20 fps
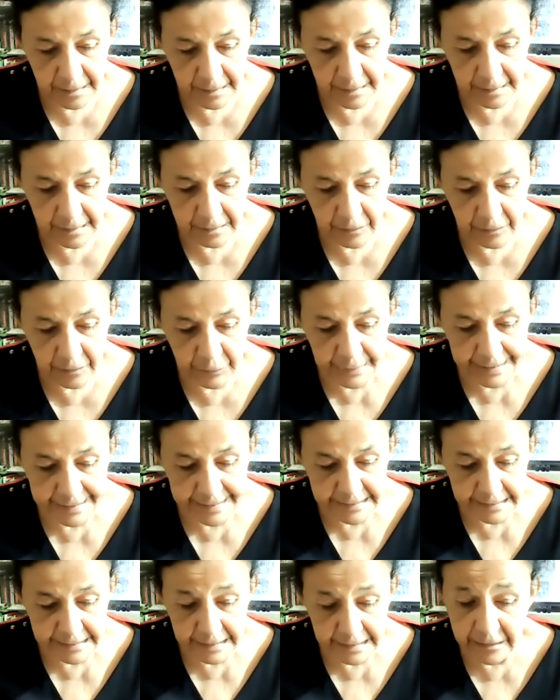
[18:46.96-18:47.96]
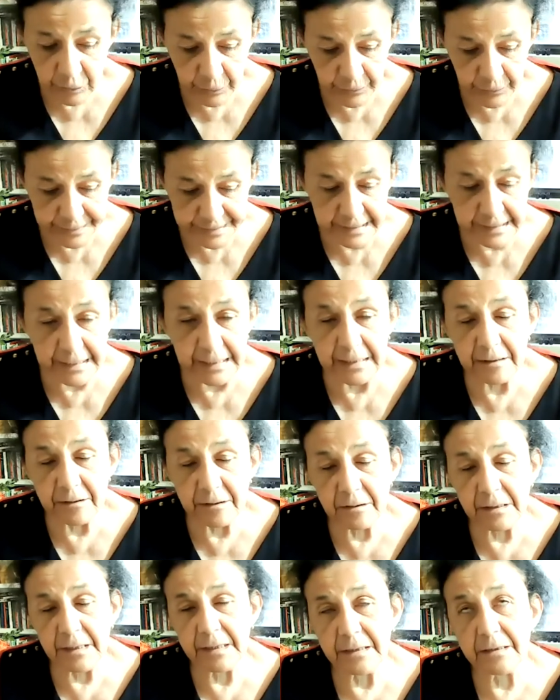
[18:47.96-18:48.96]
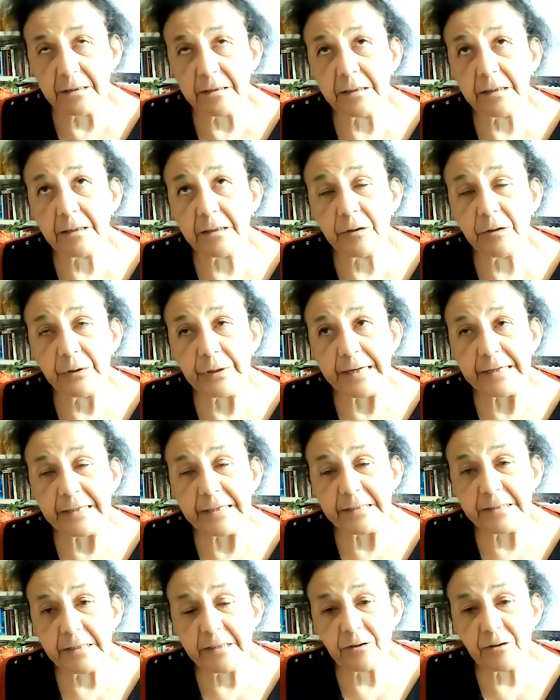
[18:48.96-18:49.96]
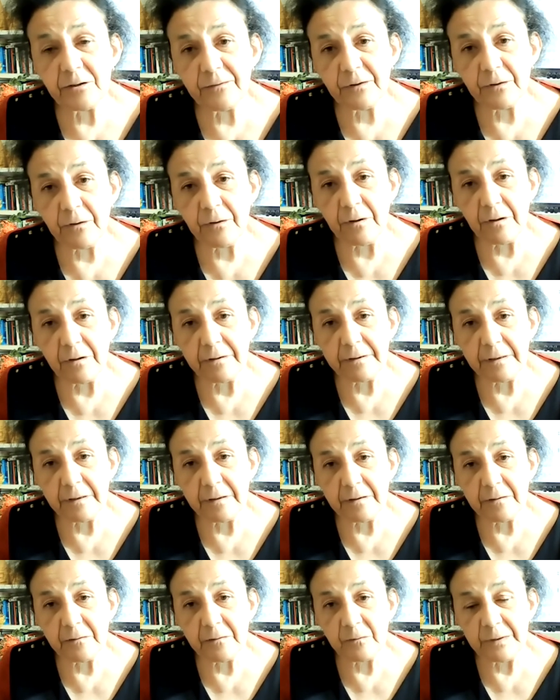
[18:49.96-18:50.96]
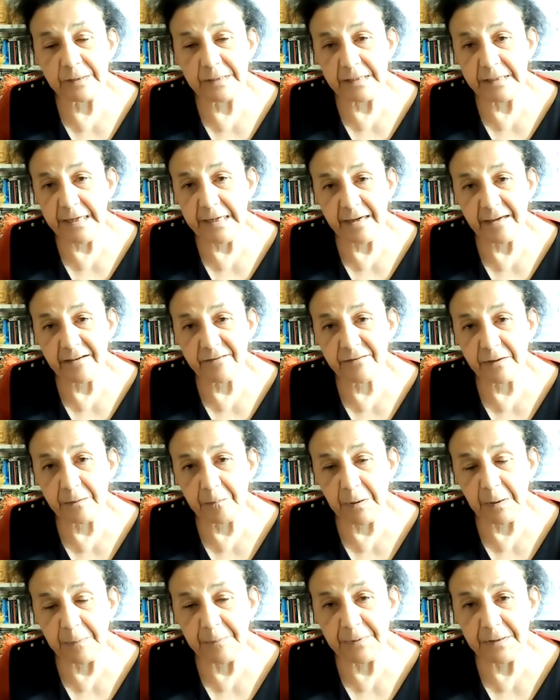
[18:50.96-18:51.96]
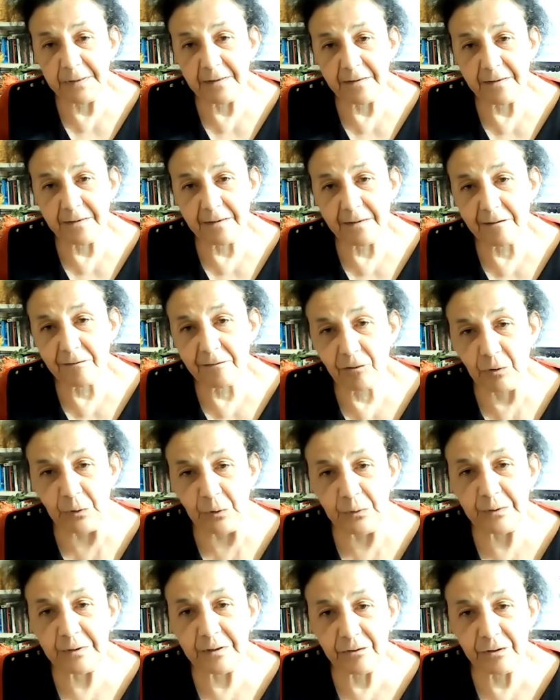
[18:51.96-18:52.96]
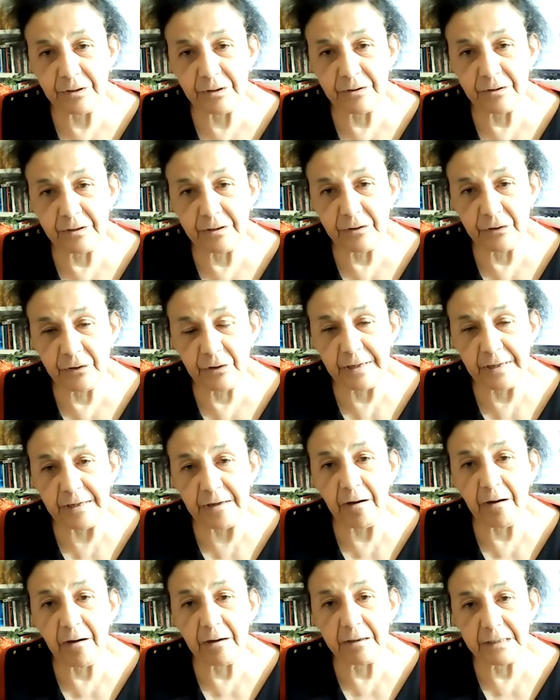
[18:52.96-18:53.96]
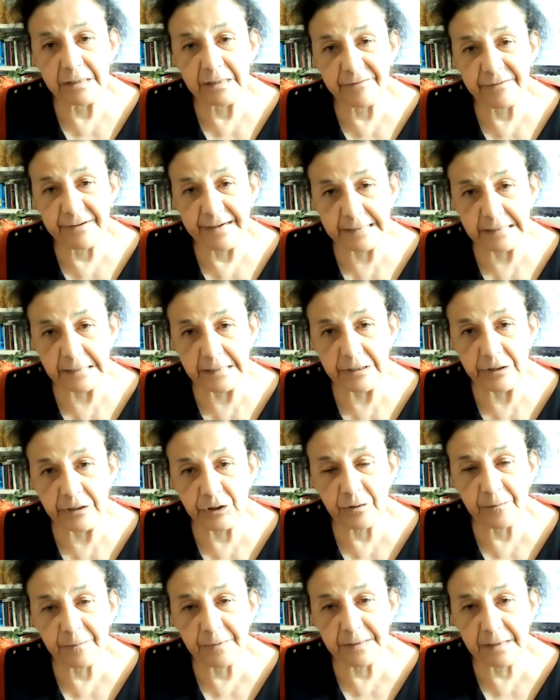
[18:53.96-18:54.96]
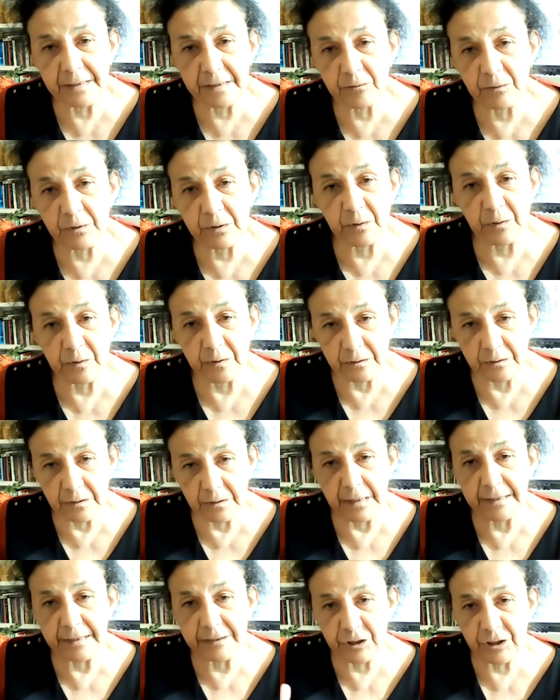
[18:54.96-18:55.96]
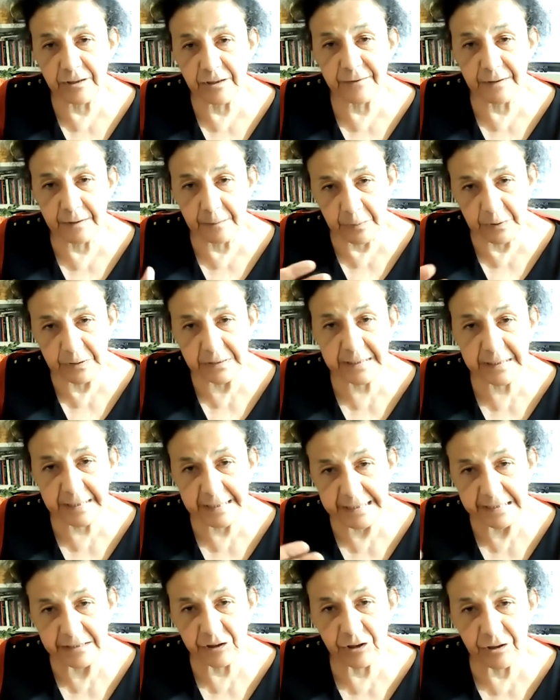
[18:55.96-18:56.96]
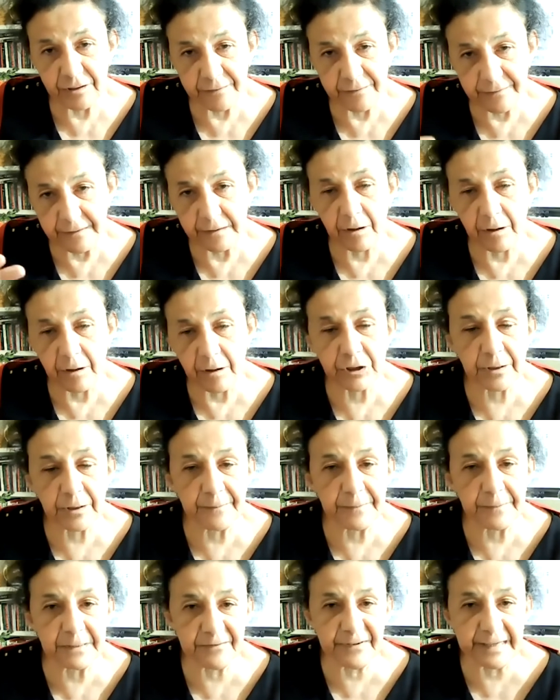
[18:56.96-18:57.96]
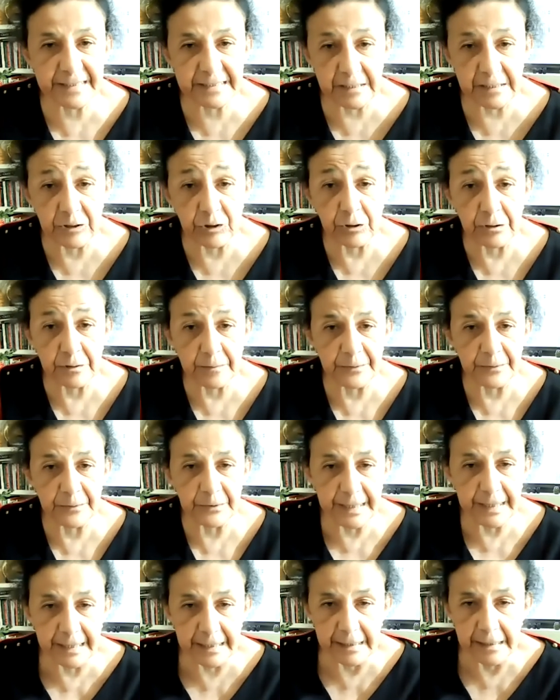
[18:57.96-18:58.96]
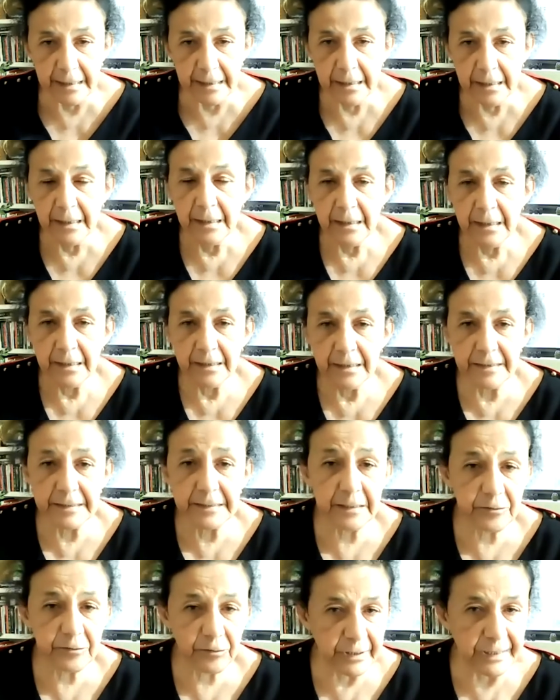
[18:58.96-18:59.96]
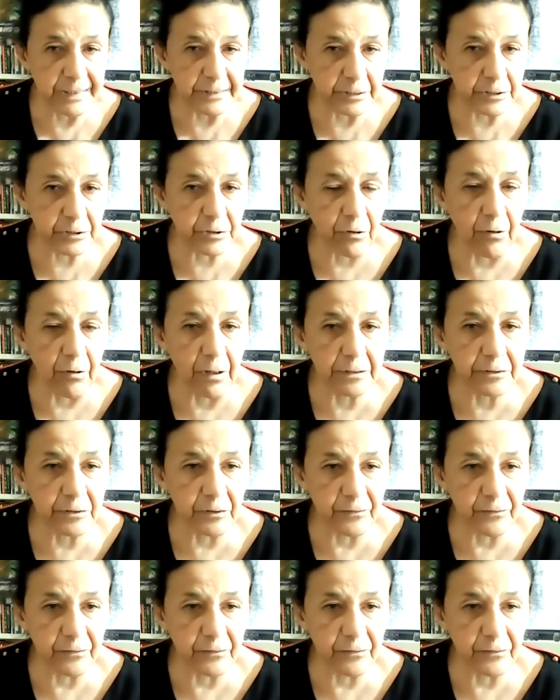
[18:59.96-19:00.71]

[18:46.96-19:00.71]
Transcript: in New York City, in the United States overall, we did have a bumpy road early on in the vaccination, but then we're briskly achieving large numbers of vaccinations per day. This has really stalled